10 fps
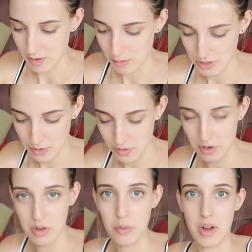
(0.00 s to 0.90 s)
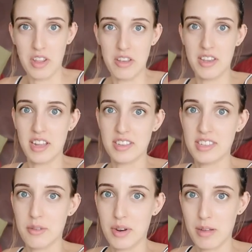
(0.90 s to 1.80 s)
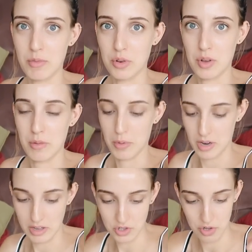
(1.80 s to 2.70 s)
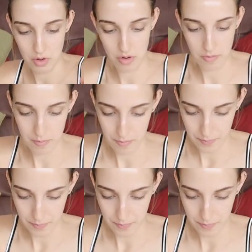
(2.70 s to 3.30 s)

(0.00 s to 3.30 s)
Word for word: I'm also very aware that you can't see what I'm doing, but I'll show you.